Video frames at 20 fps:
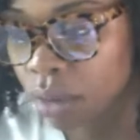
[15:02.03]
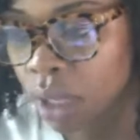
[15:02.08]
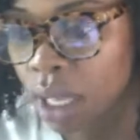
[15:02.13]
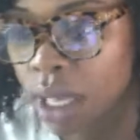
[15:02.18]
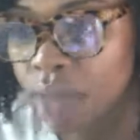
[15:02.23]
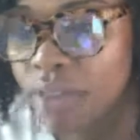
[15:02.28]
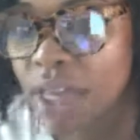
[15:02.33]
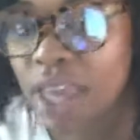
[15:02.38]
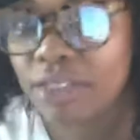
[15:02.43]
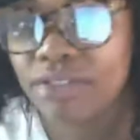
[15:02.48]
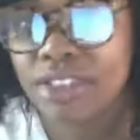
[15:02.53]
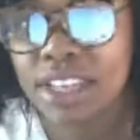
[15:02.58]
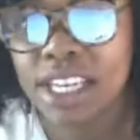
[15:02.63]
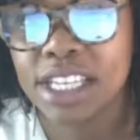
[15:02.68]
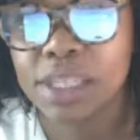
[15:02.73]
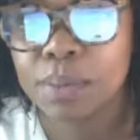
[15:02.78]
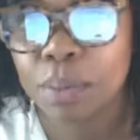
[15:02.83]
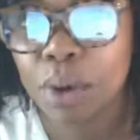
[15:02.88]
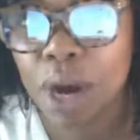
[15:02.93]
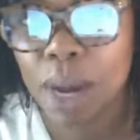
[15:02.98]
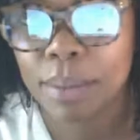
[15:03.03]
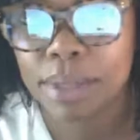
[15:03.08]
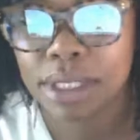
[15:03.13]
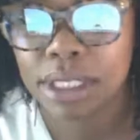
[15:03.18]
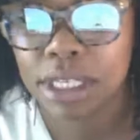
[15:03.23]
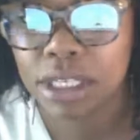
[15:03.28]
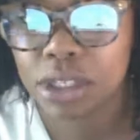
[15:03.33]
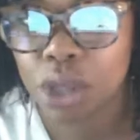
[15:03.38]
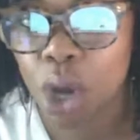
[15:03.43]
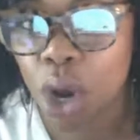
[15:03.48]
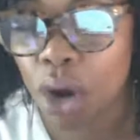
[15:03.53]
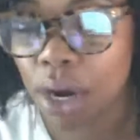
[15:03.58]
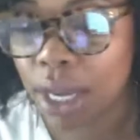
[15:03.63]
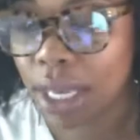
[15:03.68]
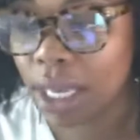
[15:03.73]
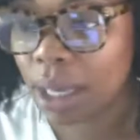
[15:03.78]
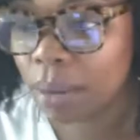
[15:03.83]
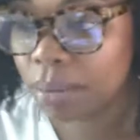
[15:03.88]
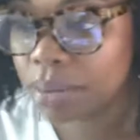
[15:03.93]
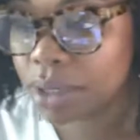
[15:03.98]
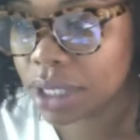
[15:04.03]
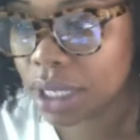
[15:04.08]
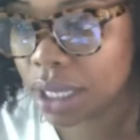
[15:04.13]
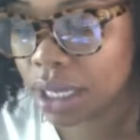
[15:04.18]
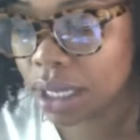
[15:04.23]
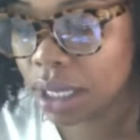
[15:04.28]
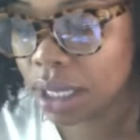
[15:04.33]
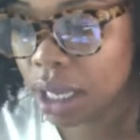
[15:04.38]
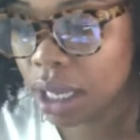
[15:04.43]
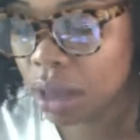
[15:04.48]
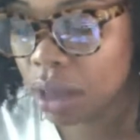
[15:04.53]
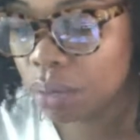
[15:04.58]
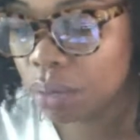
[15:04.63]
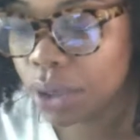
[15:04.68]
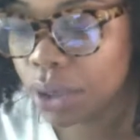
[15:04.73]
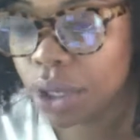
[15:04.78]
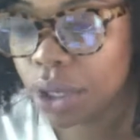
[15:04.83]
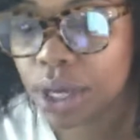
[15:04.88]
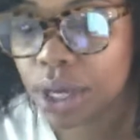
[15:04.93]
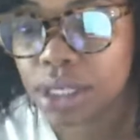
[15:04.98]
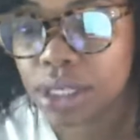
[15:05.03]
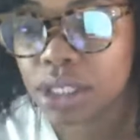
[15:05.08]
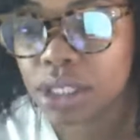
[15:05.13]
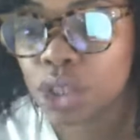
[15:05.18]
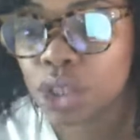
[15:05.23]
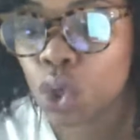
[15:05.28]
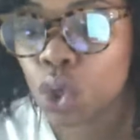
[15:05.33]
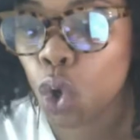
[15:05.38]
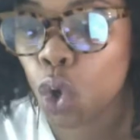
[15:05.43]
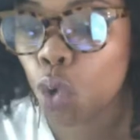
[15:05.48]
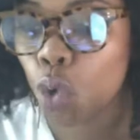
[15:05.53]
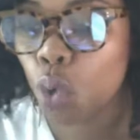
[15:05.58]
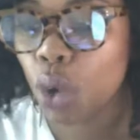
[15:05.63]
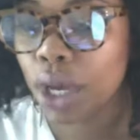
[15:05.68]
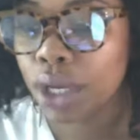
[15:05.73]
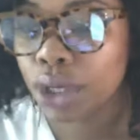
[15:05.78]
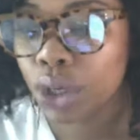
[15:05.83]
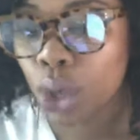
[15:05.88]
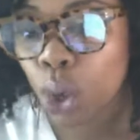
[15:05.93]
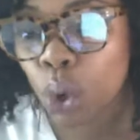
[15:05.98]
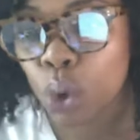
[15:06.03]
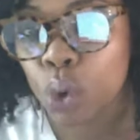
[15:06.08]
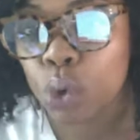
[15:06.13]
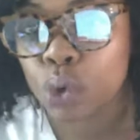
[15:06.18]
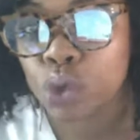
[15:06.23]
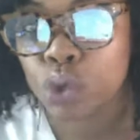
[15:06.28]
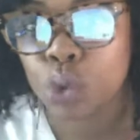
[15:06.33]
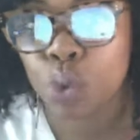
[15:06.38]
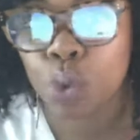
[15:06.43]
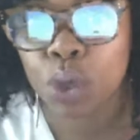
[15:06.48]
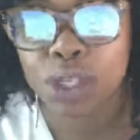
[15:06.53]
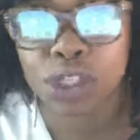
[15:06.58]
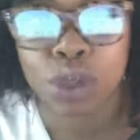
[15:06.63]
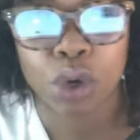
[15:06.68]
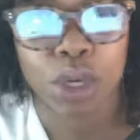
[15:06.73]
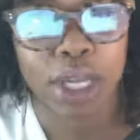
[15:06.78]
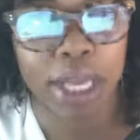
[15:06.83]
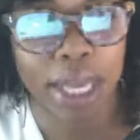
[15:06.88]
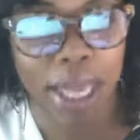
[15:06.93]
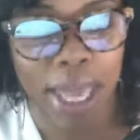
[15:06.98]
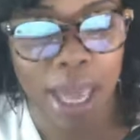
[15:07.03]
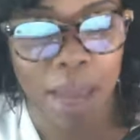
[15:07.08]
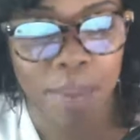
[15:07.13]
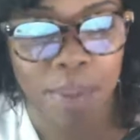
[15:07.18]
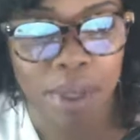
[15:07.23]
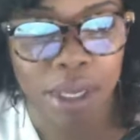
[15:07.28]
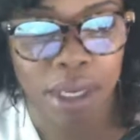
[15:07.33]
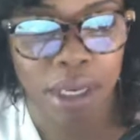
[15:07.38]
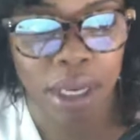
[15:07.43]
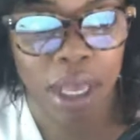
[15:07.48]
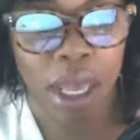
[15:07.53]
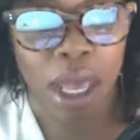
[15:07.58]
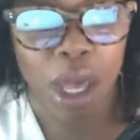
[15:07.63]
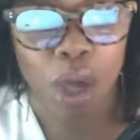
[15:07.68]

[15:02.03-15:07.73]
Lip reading: that these promises are empty because no one knows what's going to happen